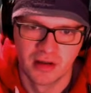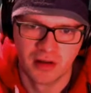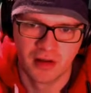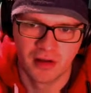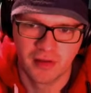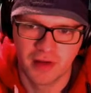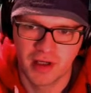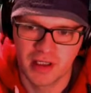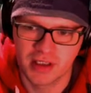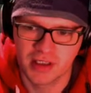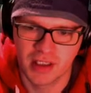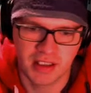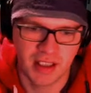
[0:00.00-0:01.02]

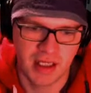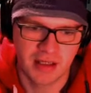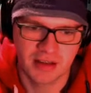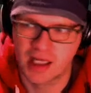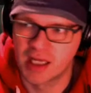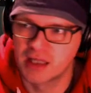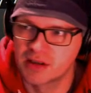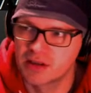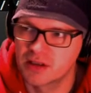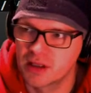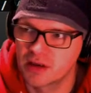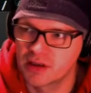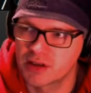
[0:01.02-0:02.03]
36,000 hands.
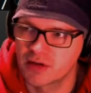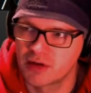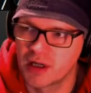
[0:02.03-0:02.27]
That's all right.